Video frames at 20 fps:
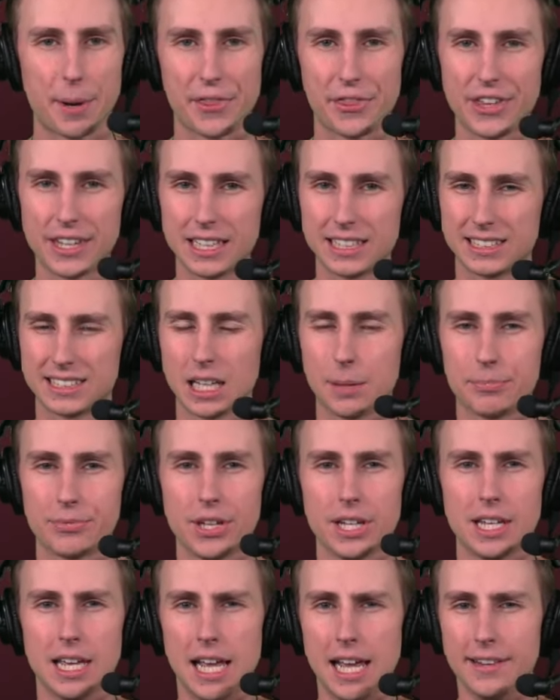I think, is
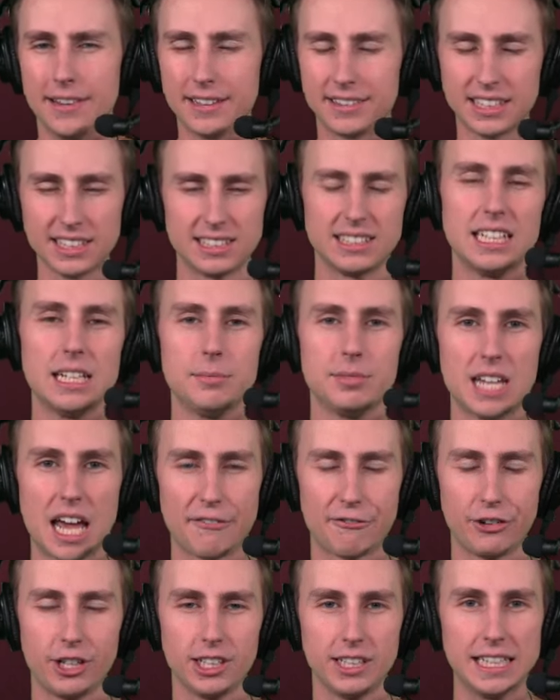something that this team
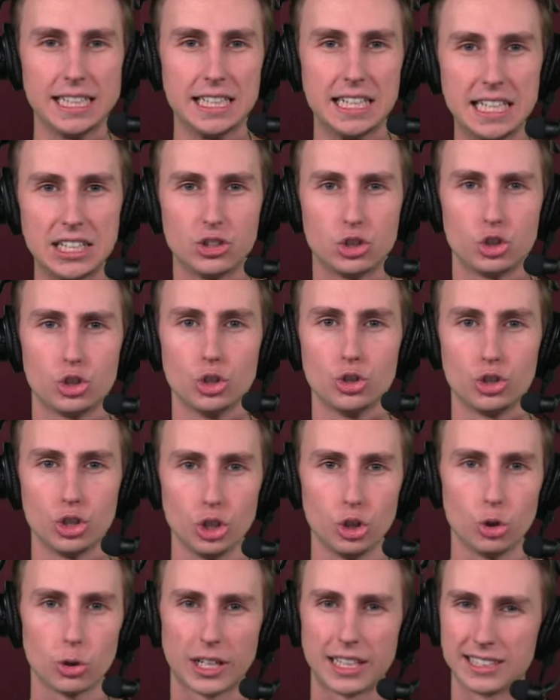definitely needs to
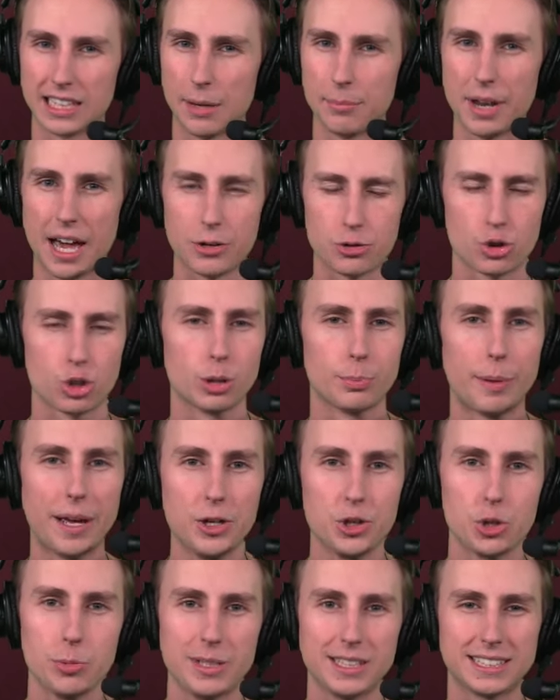do, because I'm not sure
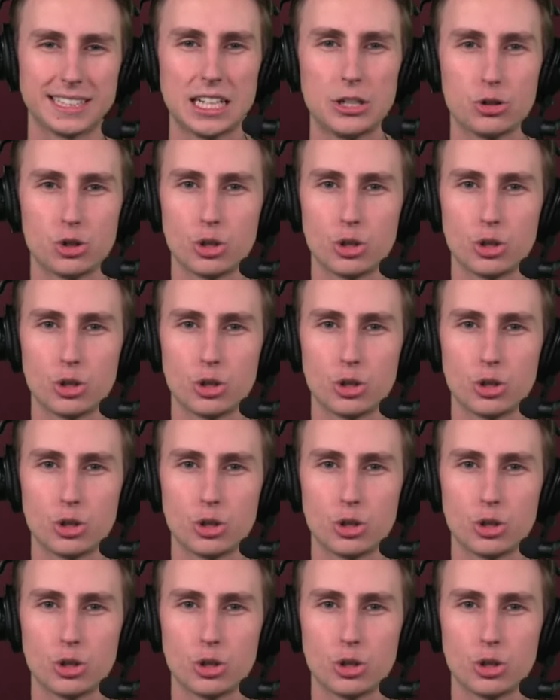Benjamin St.